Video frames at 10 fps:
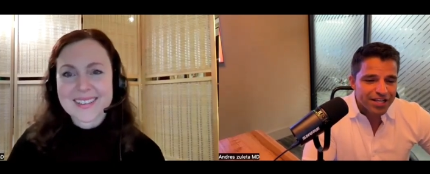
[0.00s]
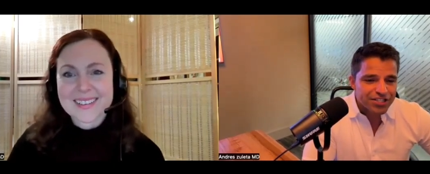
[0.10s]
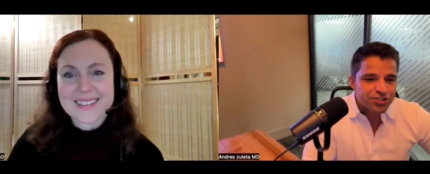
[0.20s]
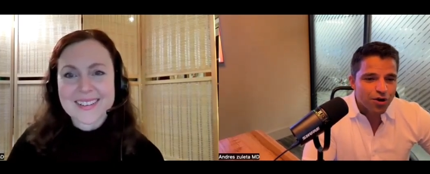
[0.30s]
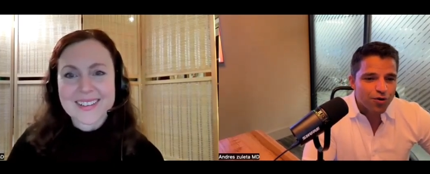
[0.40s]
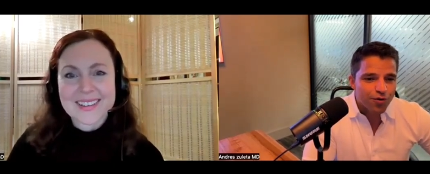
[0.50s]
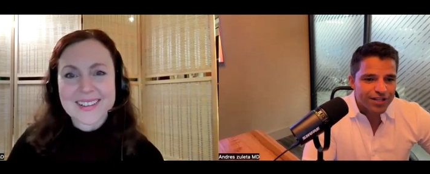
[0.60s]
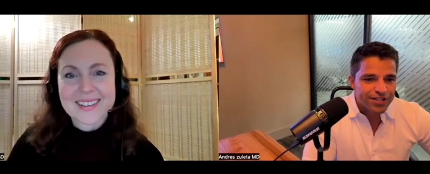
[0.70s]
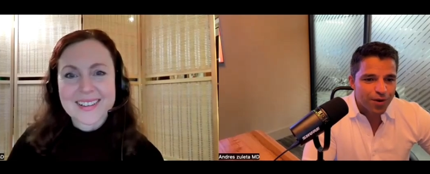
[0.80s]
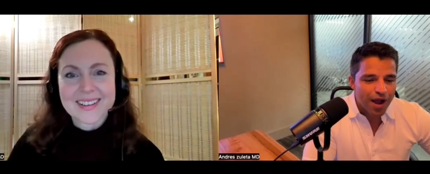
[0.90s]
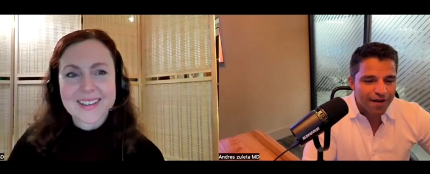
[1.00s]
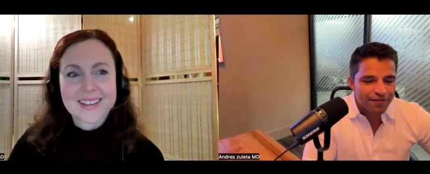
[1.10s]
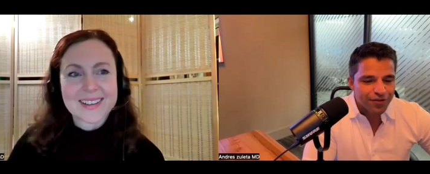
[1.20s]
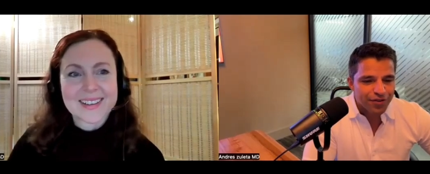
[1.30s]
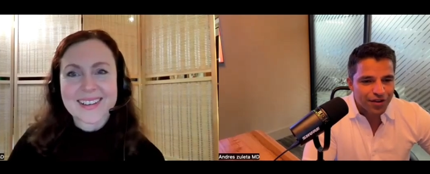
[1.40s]
Speaker 1: it's so great to
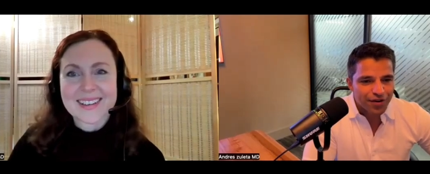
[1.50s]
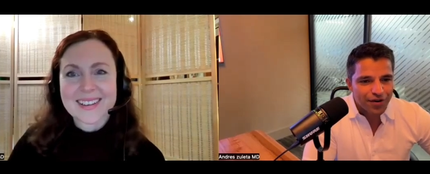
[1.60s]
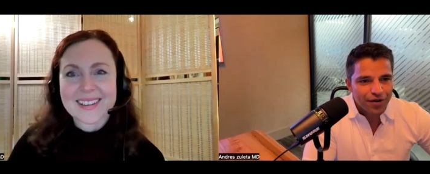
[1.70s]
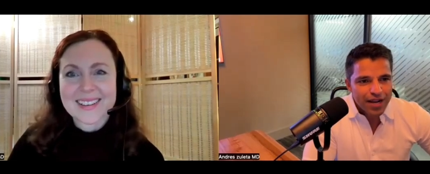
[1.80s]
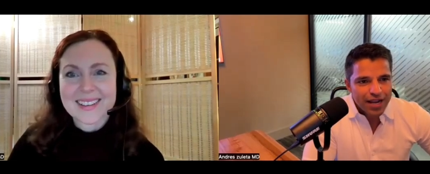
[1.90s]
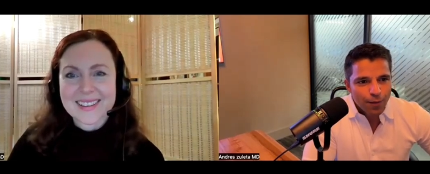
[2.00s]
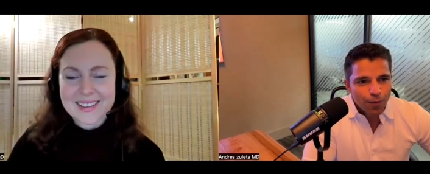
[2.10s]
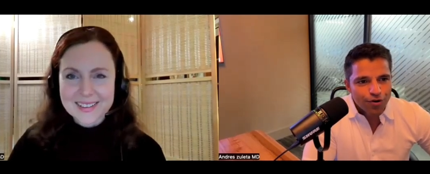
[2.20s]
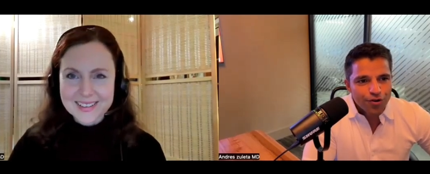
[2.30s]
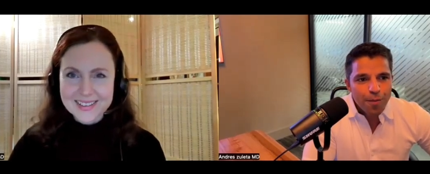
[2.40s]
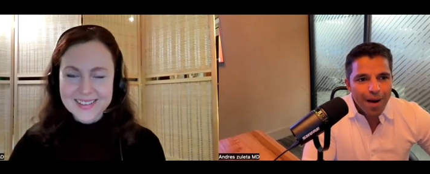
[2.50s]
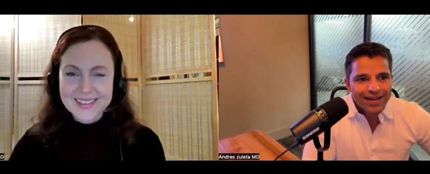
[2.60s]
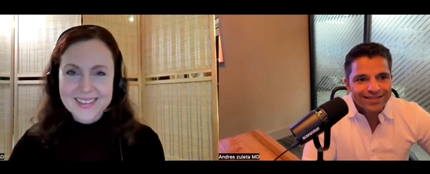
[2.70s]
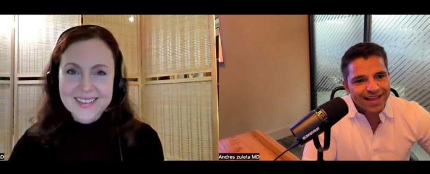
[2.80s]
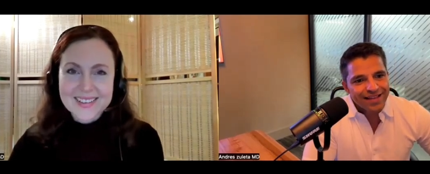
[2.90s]
have you here. Would you
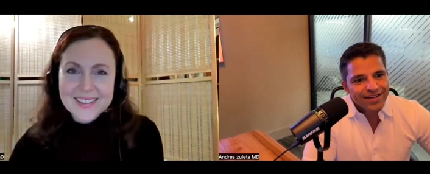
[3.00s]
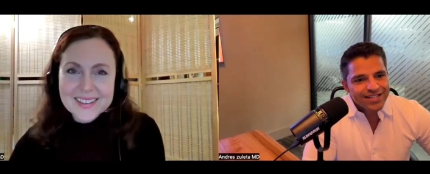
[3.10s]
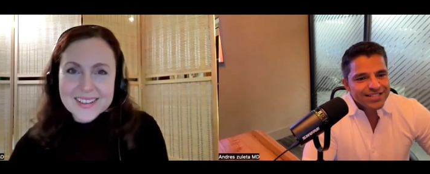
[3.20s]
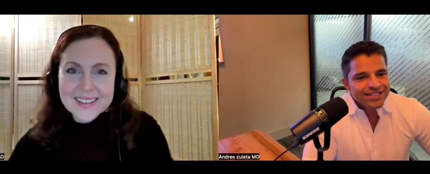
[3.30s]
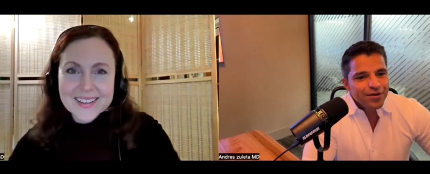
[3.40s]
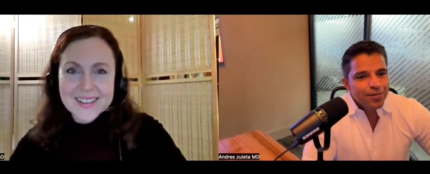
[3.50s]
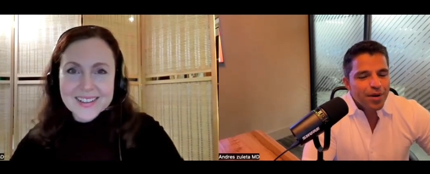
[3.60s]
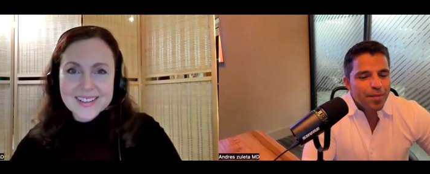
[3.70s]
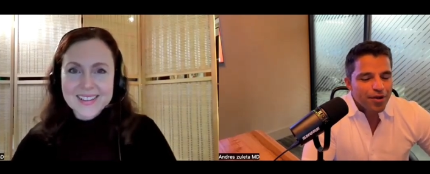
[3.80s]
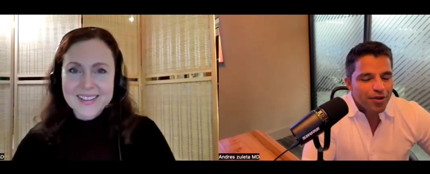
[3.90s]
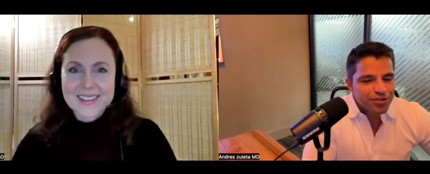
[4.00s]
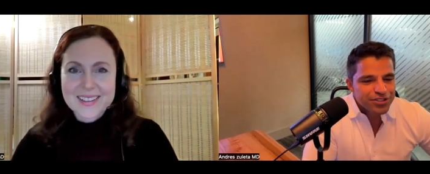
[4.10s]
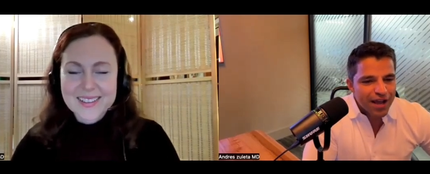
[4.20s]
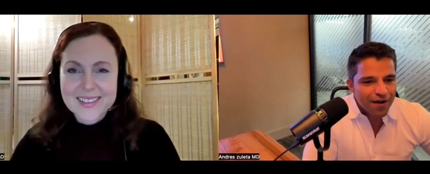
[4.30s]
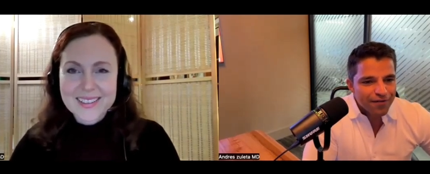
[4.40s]
mind telling us a little bit about
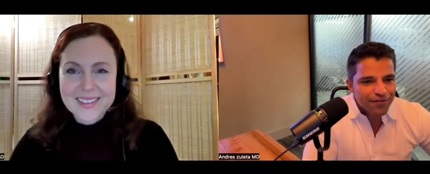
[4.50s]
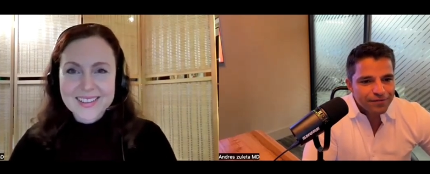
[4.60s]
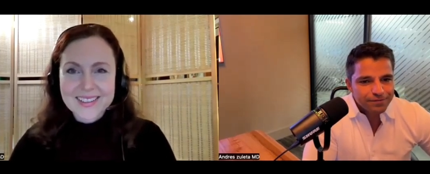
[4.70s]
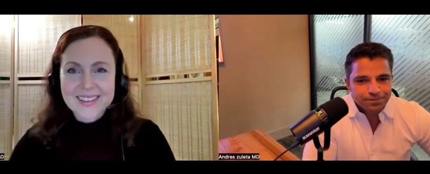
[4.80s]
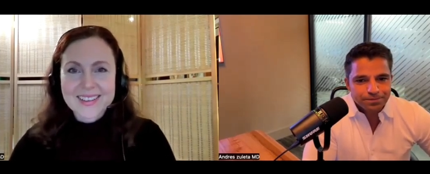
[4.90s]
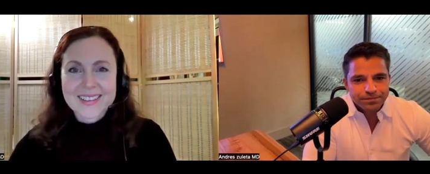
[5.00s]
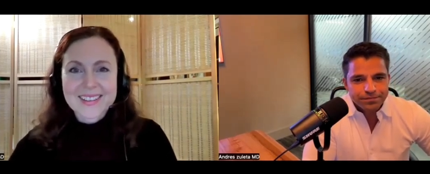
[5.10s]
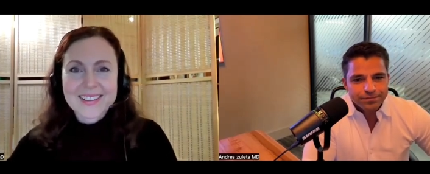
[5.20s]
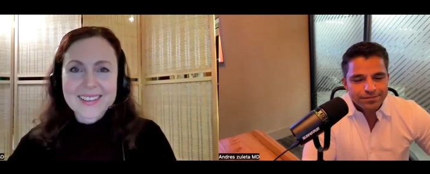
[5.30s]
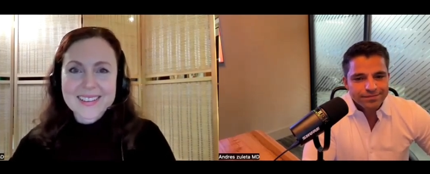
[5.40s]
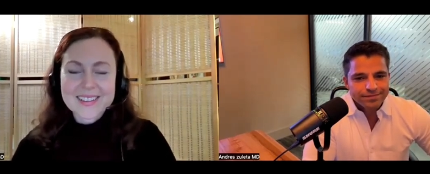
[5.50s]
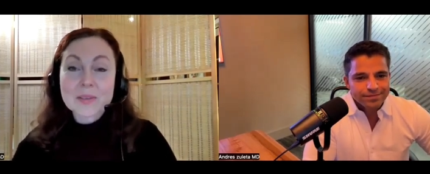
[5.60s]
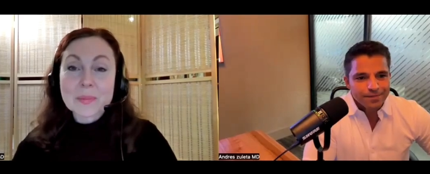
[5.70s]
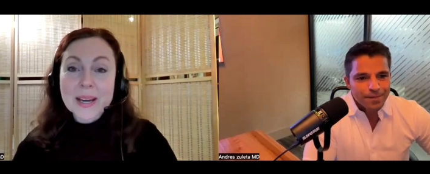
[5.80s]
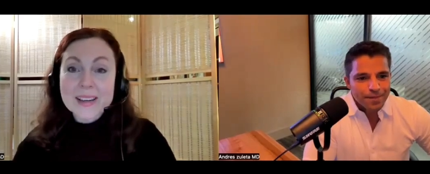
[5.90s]
yourself?
Speaker 2: You
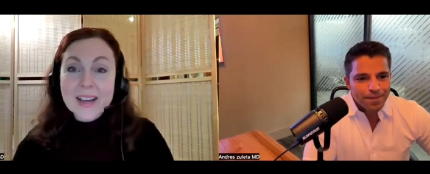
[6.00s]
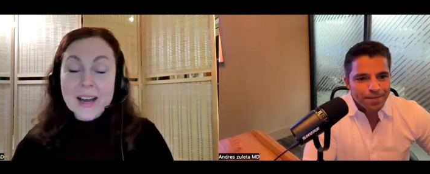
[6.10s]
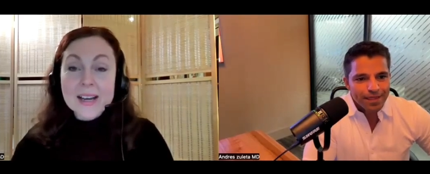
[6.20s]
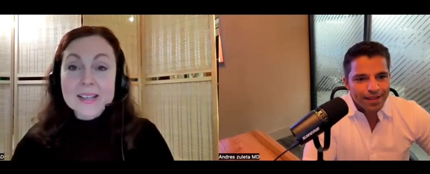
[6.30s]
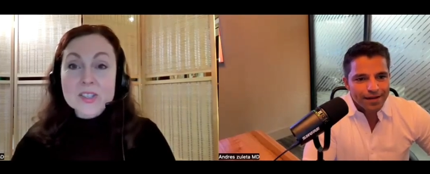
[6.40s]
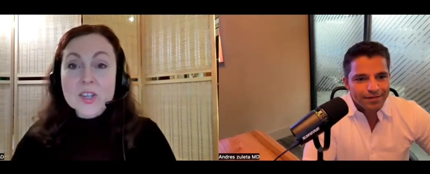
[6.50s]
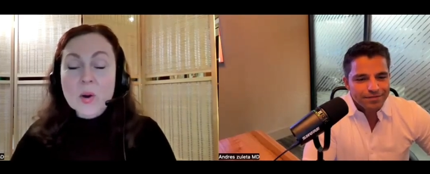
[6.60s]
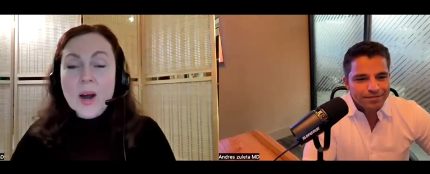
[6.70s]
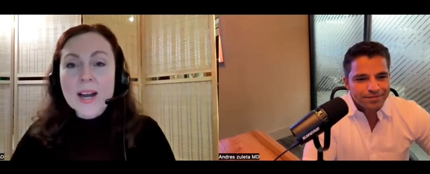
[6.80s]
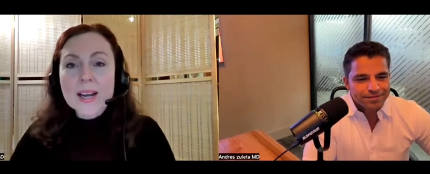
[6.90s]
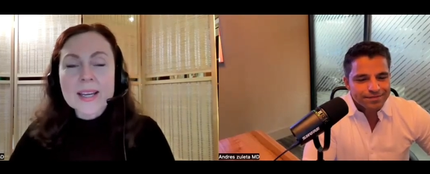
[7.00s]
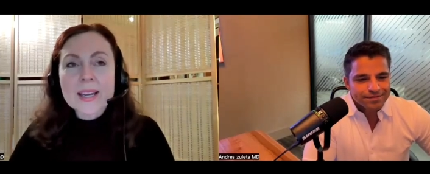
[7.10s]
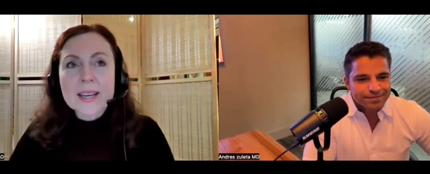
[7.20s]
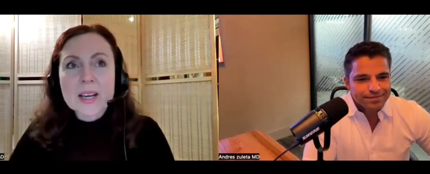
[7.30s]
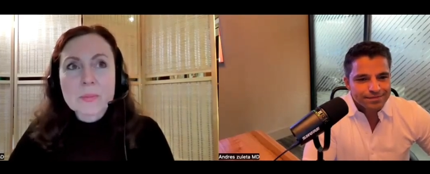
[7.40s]
bet. Uh, so I
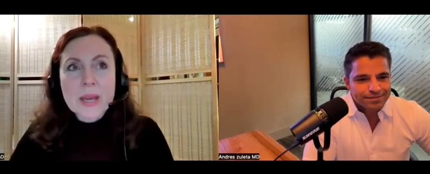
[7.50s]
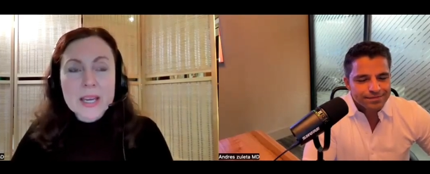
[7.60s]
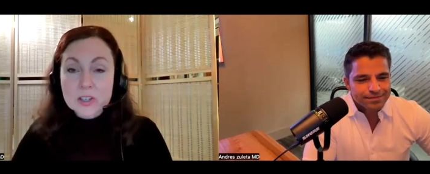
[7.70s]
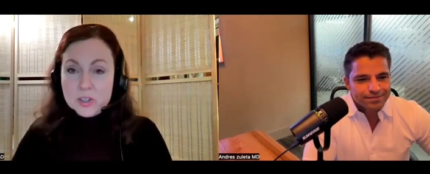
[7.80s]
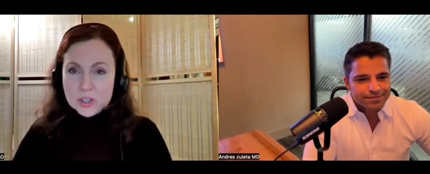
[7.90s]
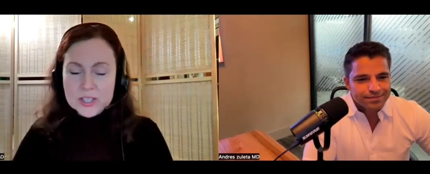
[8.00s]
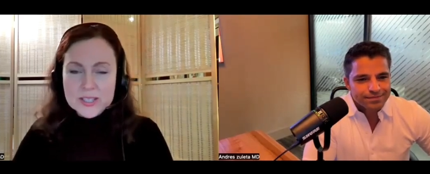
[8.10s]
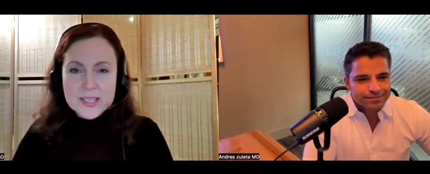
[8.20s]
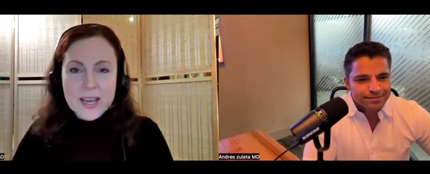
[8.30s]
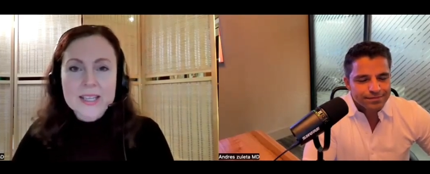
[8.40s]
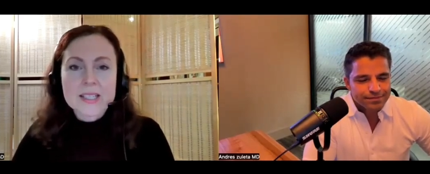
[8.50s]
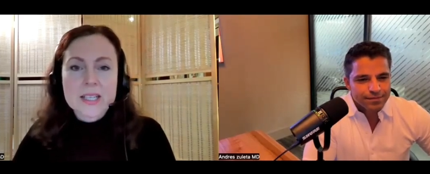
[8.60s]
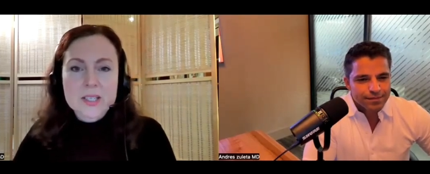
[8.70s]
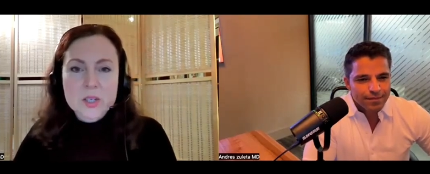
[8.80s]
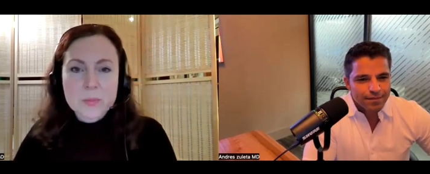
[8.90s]
am a nutrition
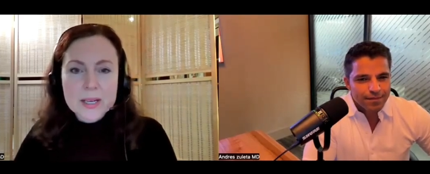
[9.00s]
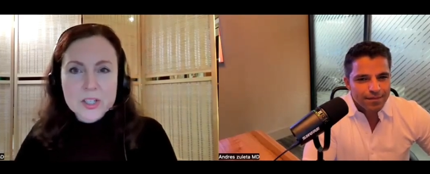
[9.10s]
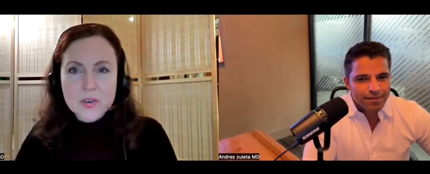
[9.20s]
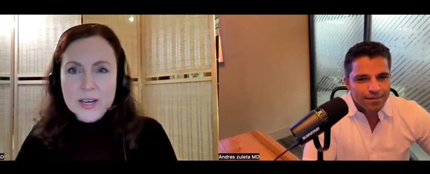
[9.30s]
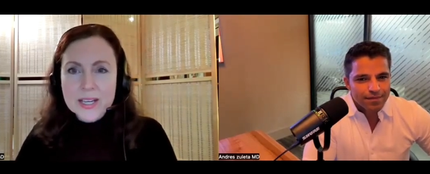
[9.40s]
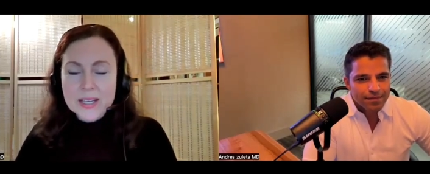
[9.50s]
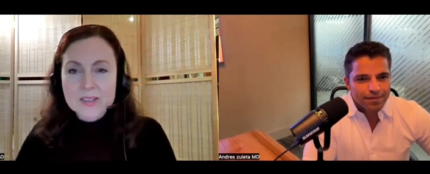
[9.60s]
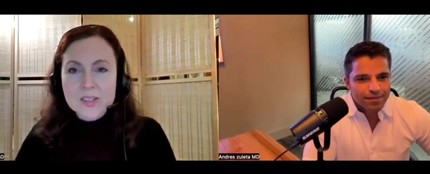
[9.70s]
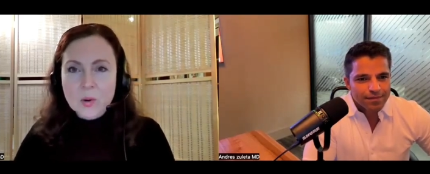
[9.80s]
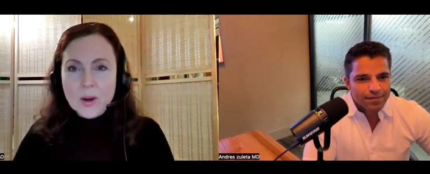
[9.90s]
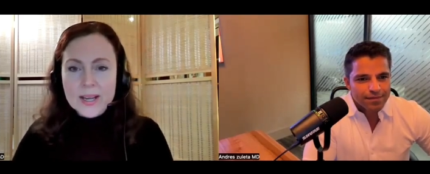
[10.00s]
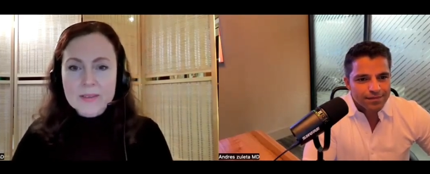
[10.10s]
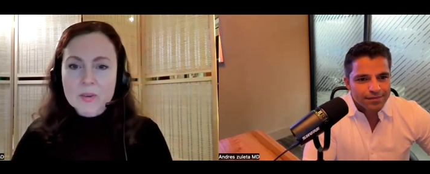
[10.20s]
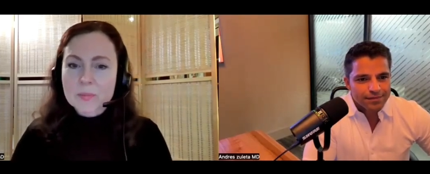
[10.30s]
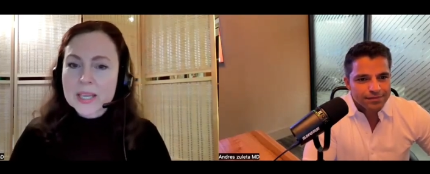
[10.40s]
scientist by training. So I have
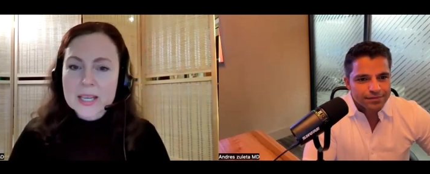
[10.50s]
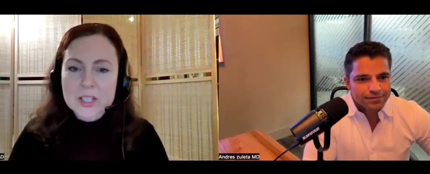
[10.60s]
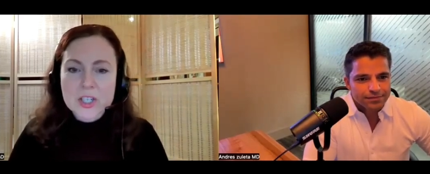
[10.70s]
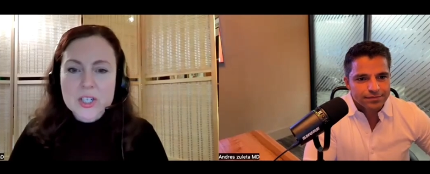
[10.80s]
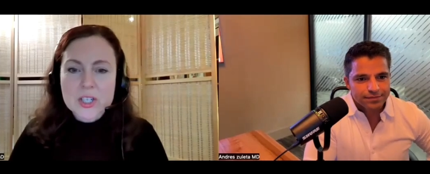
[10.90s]
a PhD